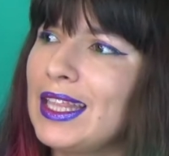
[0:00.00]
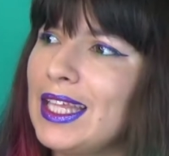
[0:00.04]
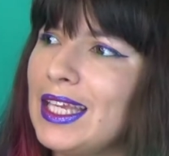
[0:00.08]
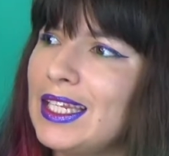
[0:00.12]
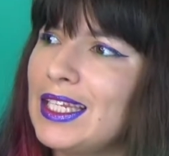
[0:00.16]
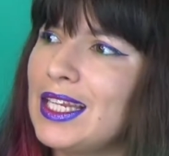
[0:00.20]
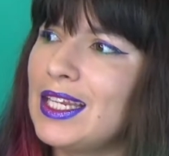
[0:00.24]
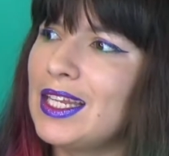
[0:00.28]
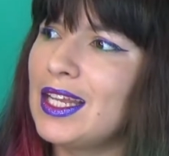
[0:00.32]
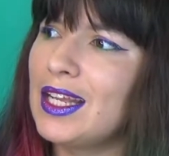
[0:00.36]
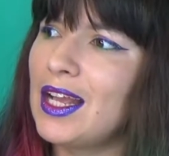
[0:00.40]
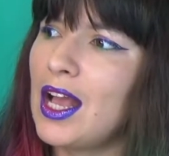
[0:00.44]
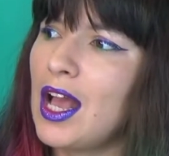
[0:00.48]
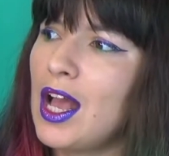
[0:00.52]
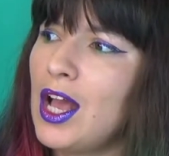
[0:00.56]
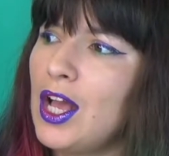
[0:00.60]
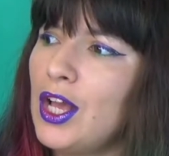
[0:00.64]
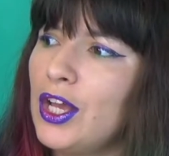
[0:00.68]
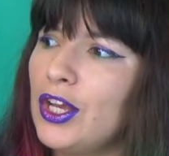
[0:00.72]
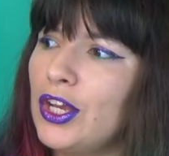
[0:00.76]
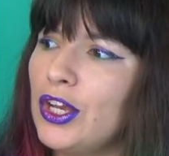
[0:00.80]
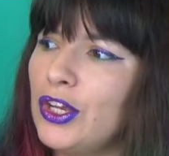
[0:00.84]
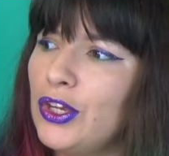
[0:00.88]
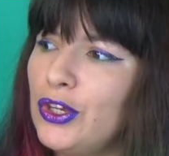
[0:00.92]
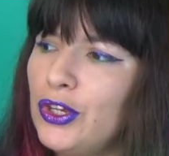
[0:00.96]
did a
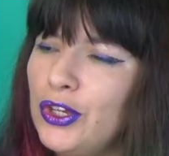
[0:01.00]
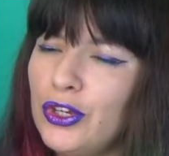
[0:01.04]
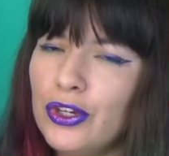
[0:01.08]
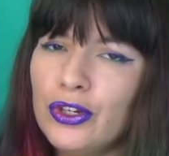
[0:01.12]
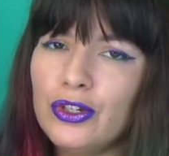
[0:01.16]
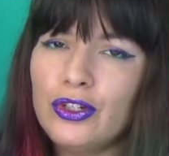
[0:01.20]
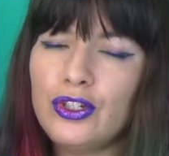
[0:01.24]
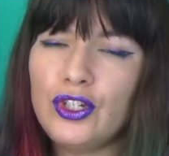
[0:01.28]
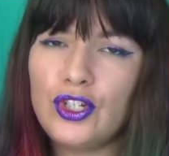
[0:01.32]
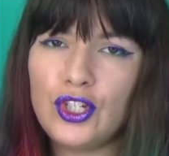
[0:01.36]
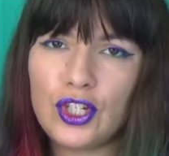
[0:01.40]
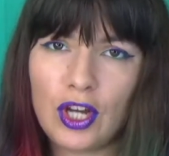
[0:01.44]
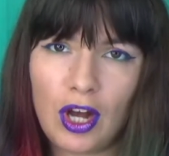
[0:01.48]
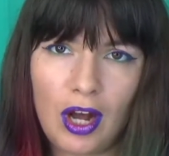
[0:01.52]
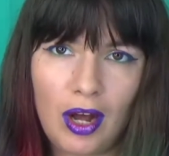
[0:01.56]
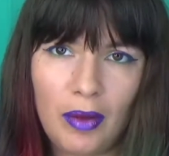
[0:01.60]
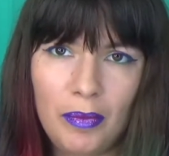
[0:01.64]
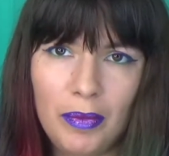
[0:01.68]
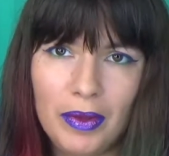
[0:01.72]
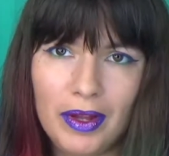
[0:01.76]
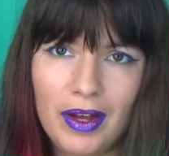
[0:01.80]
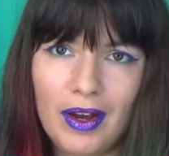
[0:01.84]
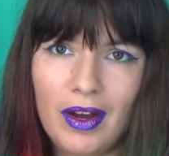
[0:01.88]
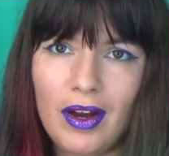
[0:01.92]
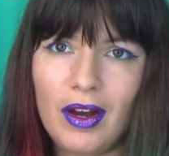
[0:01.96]
good
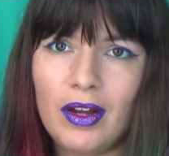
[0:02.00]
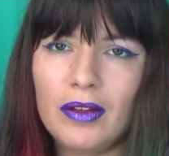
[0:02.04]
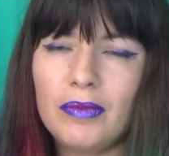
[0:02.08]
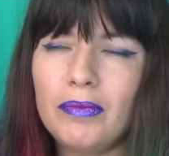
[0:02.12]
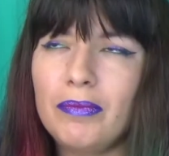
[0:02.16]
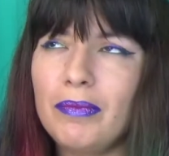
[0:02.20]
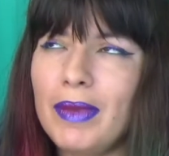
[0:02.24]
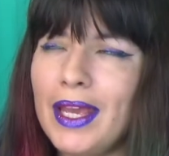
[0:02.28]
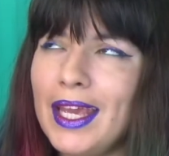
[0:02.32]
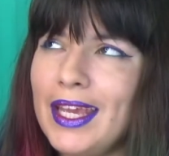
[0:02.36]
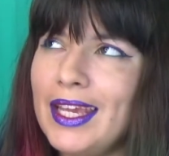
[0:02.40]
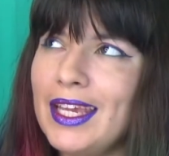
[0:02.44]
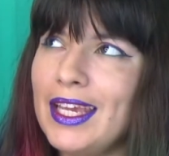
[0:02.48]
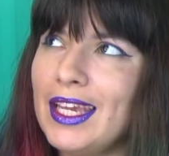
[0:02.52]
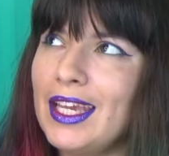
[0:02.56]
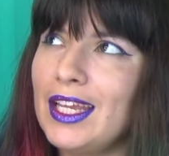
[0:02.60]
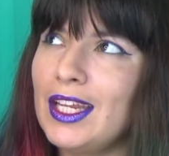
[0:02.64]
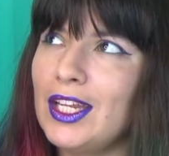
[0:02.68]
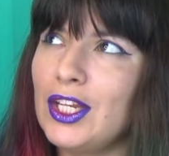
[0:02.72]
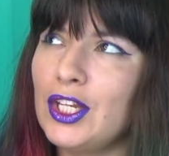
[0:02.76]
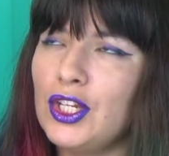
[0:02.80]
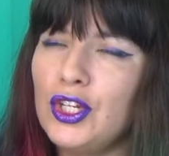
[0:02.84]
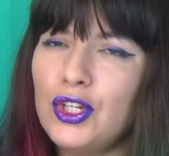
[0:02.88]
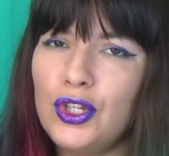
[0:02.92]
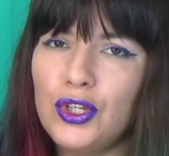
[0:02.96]
job on
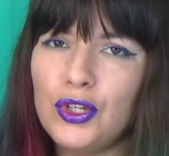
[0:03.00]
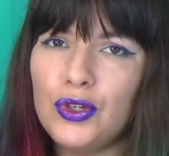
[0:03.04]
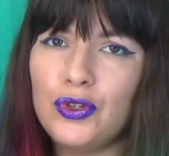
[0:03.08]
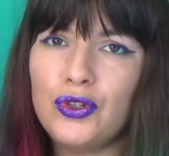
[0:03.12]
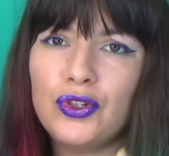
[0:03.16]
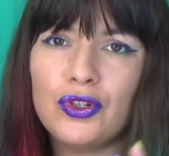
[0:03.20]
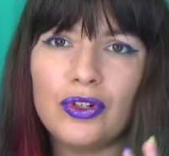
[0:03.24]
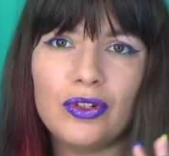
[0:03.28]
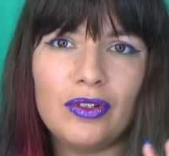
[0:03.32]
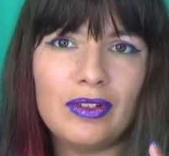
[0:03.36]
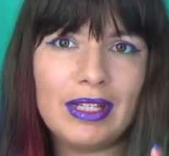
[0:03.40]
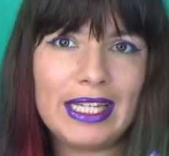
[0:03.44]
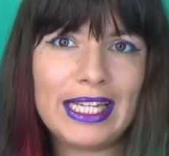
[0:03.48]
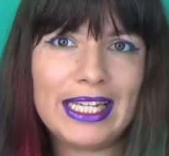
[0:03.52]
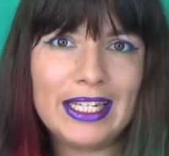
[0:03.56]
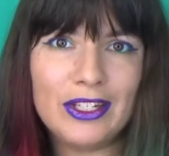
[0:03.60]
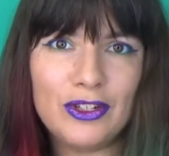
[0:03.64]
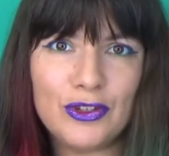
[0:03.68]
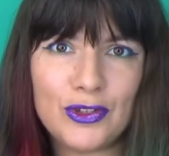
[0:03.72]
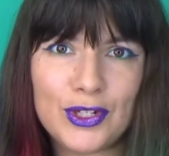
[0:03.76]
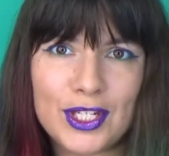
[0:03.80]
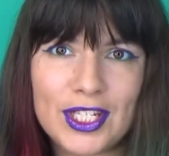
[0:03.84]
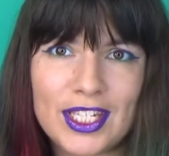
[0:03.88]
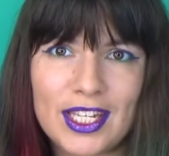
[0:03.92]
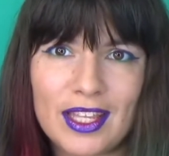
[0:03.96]
making neutral
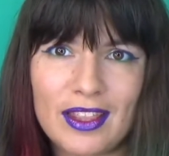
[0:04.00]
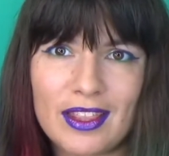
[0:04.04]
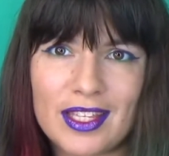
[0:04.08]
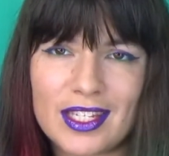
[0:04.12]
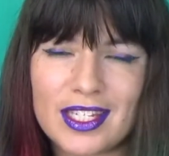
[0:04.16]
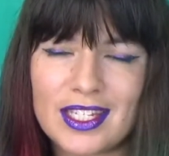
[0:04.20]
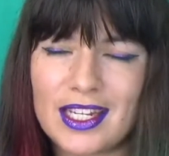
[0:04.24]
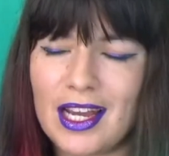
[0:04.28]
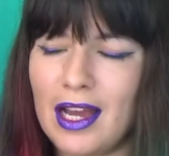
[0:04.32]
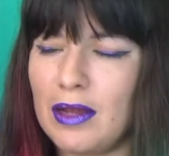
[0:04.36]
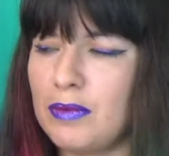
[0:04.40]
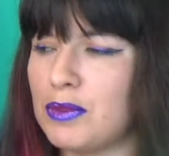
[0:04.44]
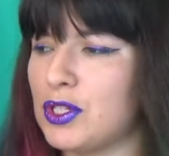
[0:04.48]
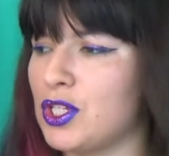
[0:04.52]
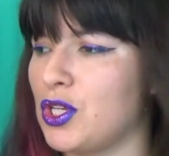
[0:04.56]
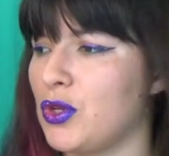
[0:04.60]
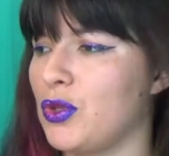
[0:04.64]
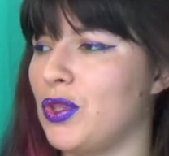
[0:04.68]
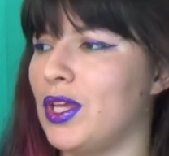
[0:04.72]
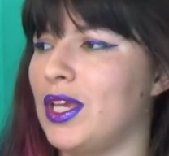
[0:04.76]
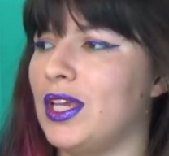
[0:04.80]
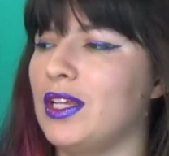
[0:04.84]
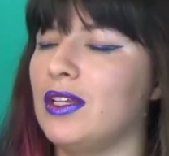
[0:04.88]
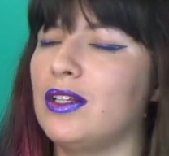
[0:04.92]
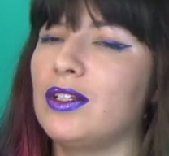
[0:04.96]
interesting this time. So
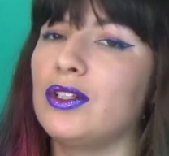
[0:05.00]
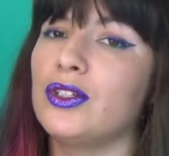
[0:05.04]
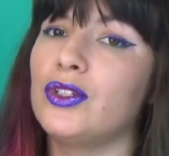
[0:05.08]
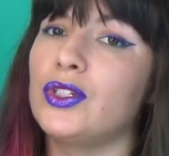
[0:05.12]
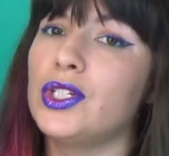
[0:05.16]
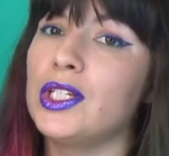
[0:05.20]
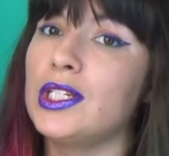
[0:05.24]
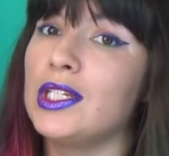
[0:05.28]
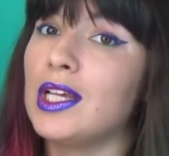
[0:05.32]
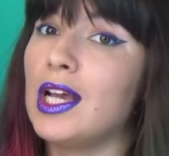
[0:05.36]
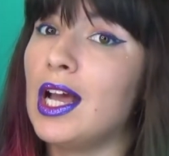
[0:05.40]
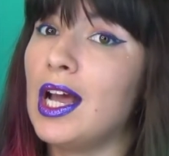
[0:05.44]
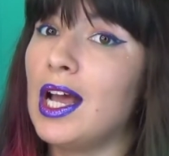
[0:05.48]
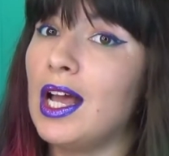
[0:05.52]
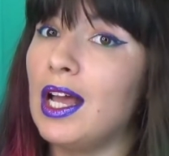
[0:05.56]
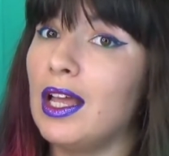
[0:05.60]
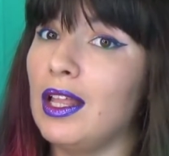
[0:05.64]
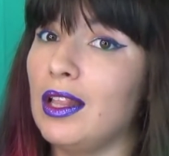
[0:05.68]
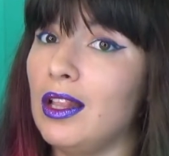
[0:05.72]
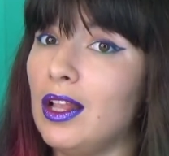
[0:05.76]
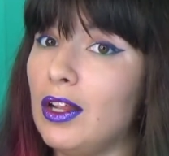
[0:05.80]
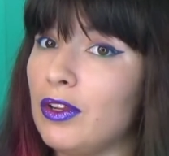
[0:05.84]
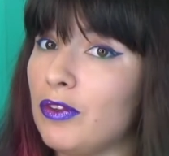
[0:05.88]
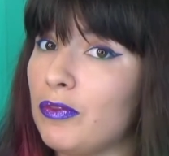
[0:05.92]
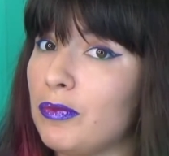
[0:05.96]
they included a
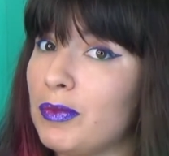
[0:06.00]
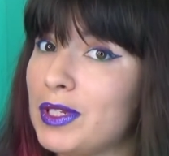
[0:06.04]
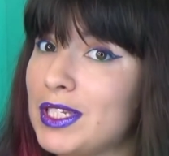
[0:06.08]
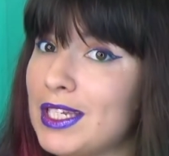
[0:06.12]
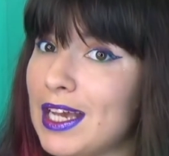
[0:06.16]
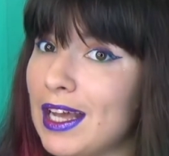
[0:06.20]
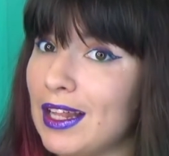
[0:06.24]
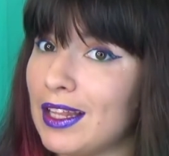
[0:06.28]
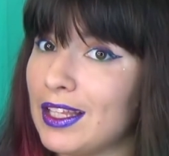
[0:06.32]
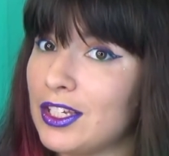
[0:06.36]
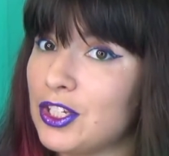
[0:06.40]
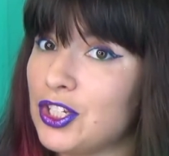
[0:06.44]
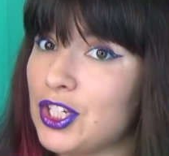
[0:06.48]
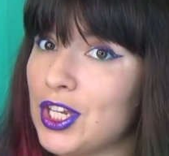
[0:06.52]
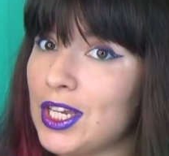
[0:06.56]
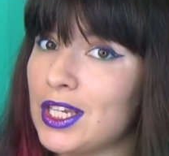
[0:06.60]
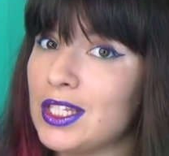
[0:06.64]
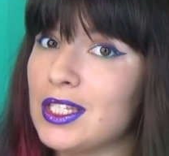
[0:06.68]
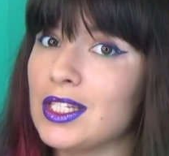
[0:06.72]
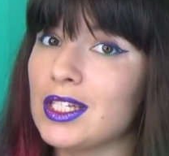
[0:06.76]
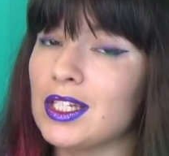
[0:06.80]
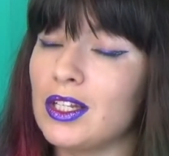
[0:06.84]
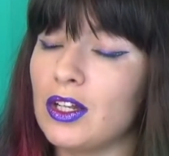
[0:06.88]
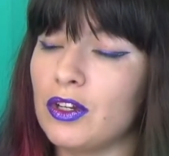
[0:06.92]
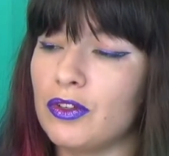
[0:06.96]
lot of metallic
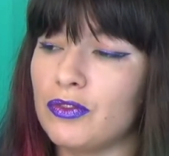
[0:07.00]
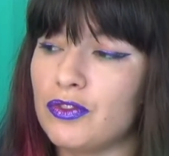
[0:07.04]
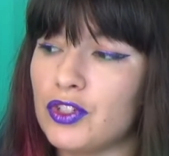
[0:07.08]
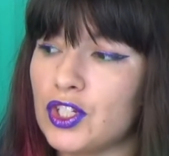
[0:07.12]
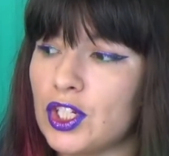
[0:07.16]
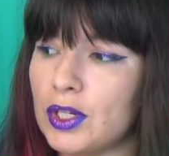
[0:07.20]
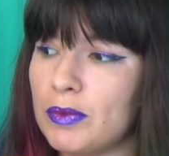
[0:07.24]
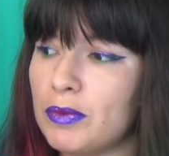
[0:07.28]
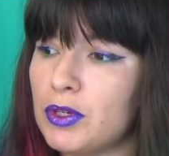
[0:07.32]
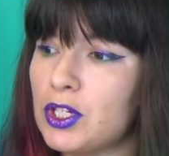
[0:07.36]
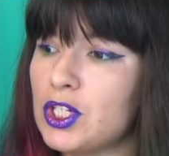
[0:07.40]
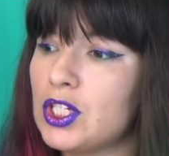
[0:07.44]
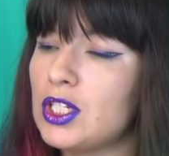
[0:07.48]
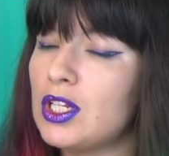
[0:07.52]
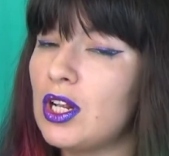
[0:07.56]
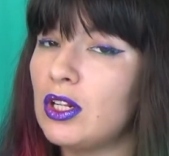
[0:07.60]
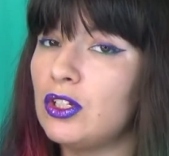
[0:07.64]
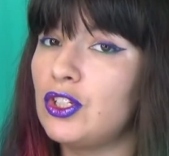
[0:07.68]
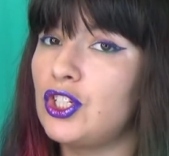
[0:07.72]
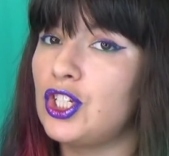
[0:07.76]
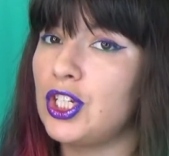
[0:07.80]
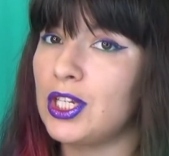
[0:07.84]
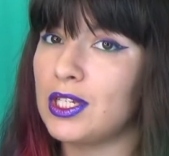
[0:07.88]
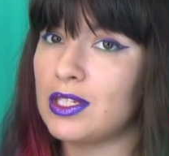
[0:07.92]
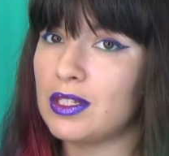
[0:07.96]
shades, a lot of shimmers,
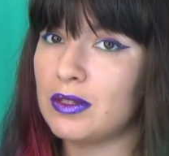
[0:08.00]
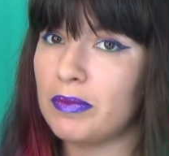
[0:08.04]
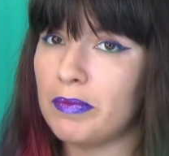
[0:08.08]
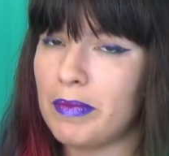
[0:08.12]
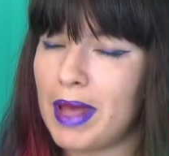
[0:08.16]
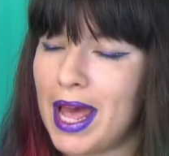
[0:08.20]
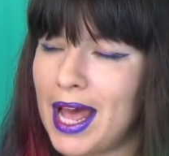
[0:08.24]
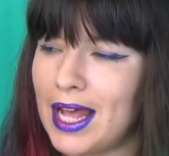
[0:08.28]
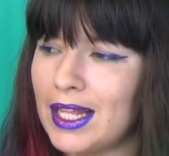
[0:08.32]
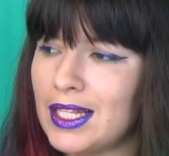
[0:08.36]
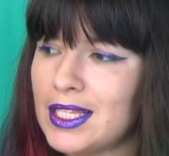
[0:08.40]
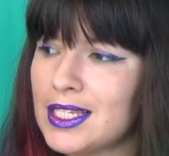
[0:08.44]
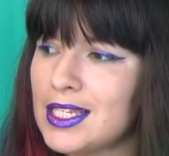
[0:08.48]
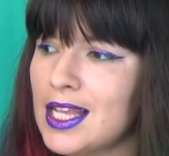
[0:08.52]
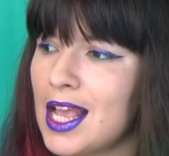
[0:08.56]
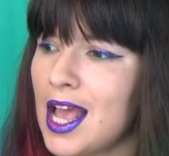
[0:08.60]
not just mattes,